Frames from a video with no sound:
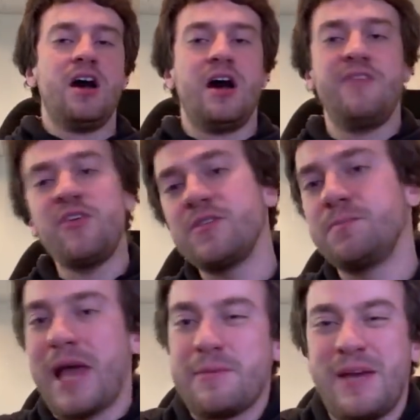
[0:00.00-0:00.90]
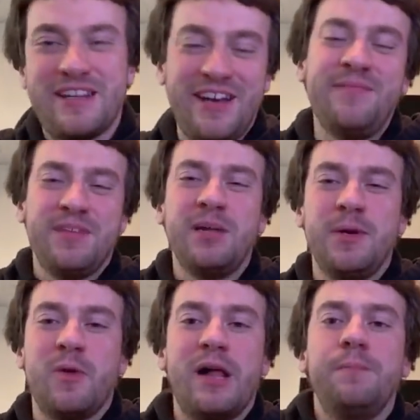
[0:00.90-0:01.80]
Uh, if you have a black panda, it'll be a
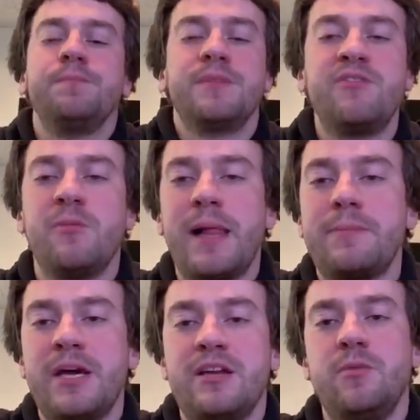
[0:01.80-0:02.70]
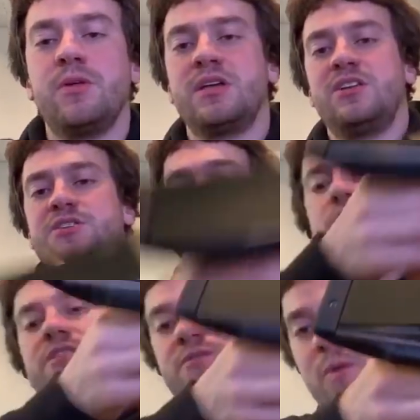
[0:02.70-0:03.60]
while. If you have a black panda, it will continue supporting
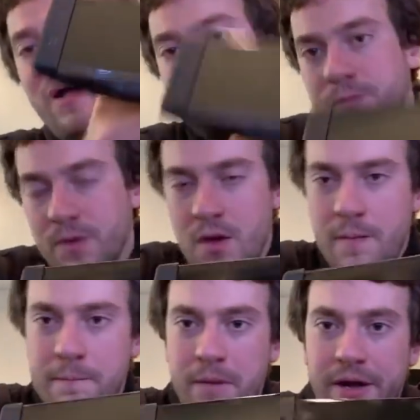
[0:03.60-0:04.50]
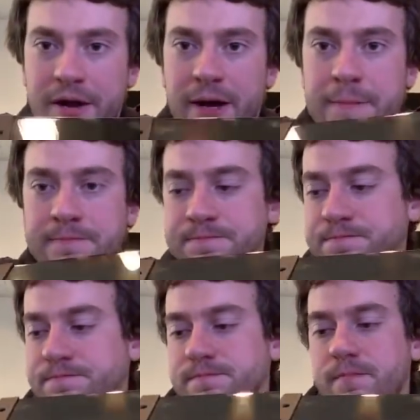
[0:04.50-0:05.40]
us for a while. But um,
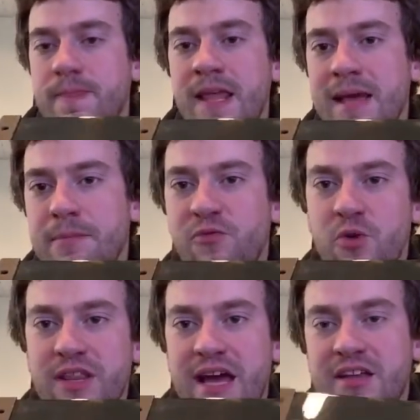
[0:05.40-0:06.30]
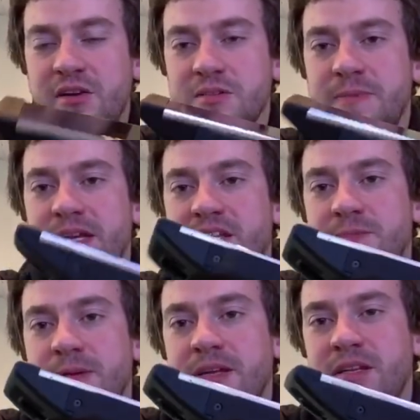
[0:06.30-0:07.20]
yeah, before that, you know, it's been it's
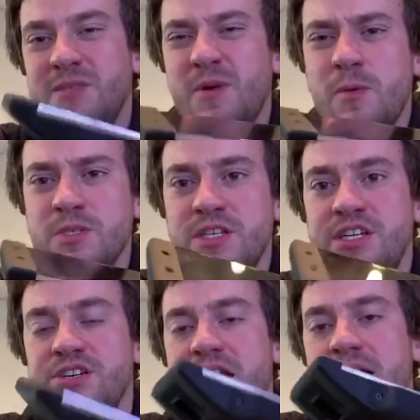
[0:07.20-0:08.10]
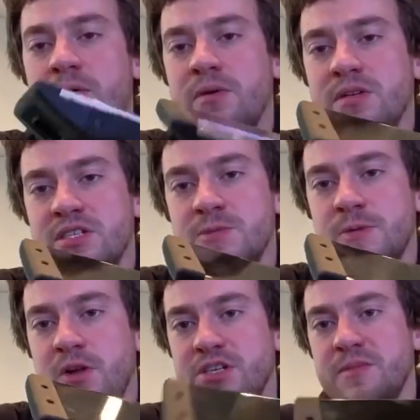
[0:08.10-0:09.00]
been it's been almost a year now since we
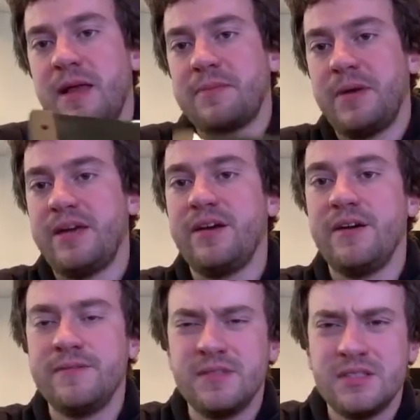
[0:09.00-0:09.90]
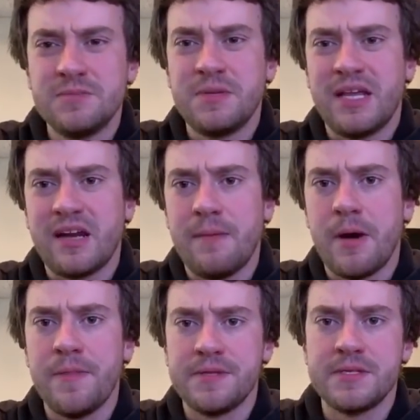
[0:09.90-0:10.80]
launched the black panda, in like nine
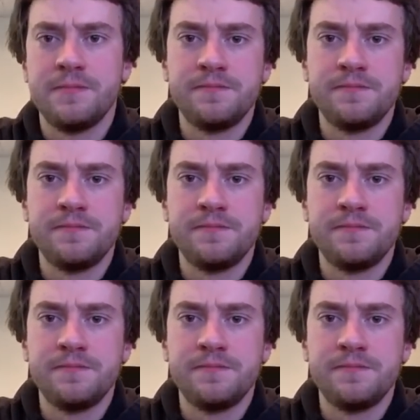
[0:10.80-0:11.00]
months.